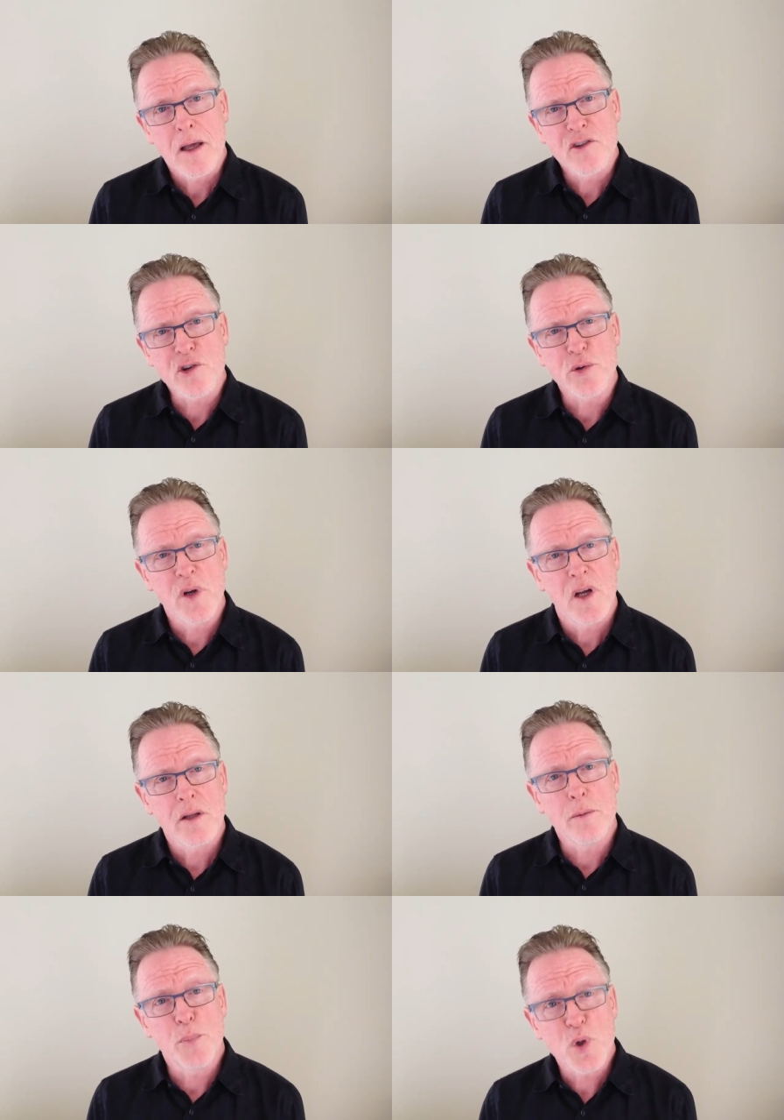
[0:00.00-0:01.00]
through
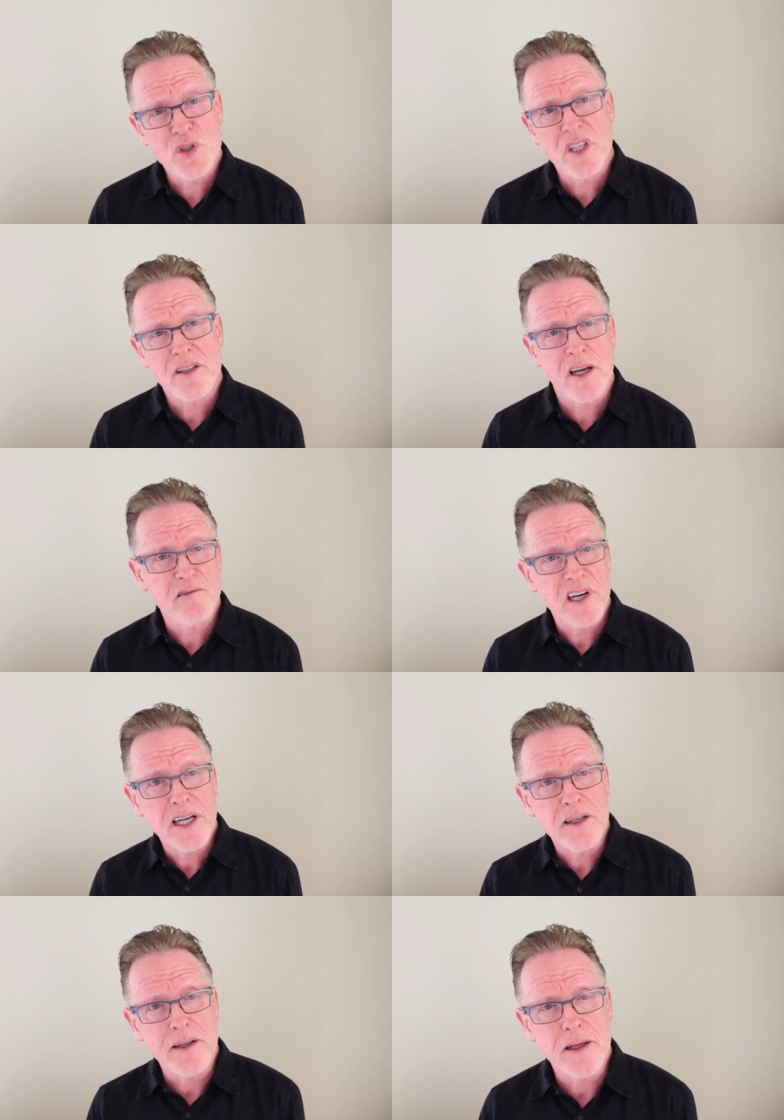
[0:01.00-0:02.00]
the books that they read,